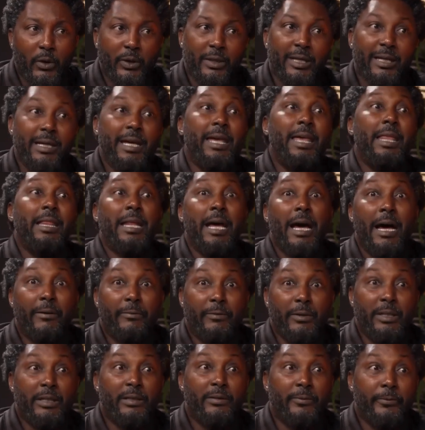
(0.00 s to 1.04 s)
but getting
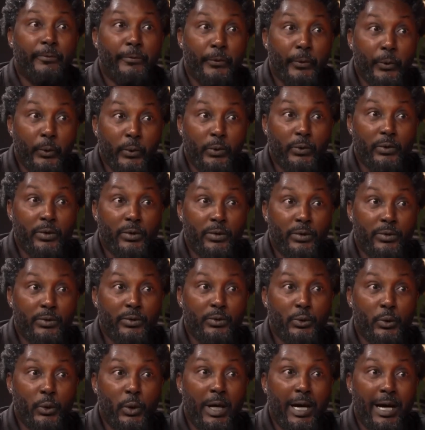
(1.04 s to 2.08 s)
African food,
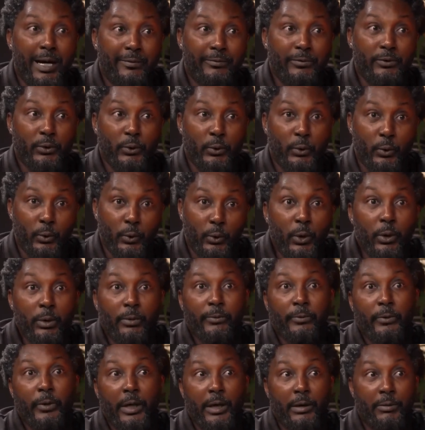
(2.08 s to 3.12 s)
you have to
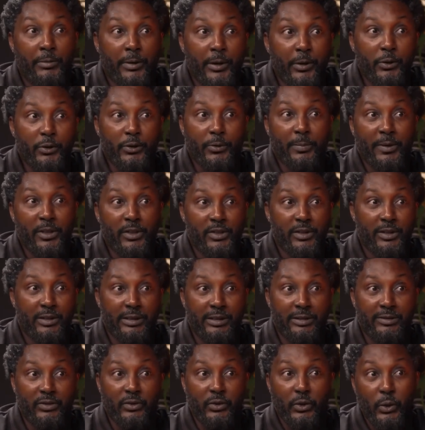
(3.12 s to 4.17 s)
look for a real
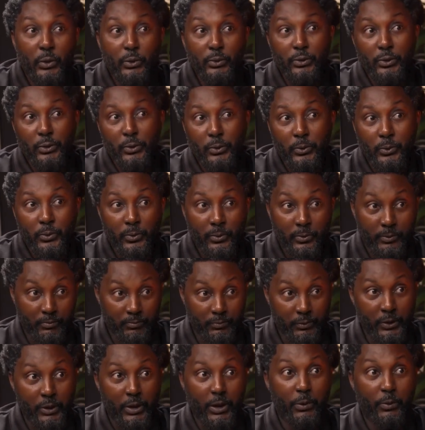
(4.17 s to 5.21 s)
specialist, go to,
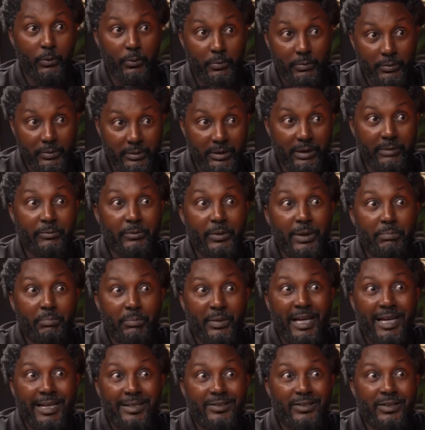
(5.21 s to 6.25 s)

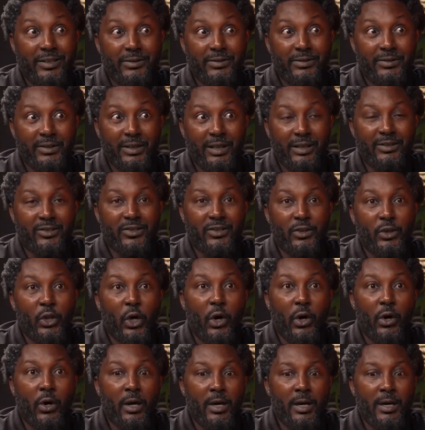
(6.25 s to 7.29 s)
different places. It's
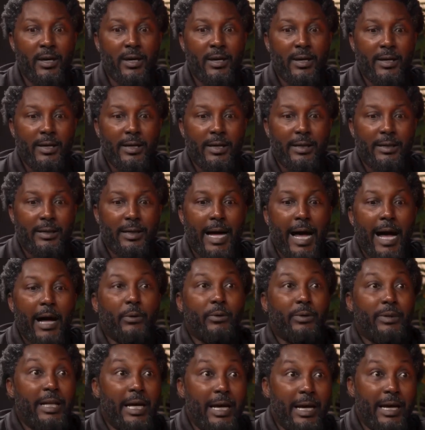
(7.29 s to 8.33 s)
not
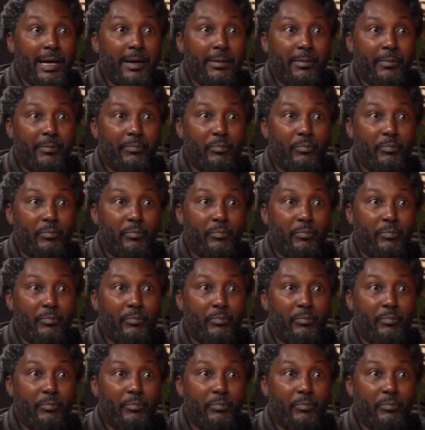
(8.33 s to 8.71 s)
out there.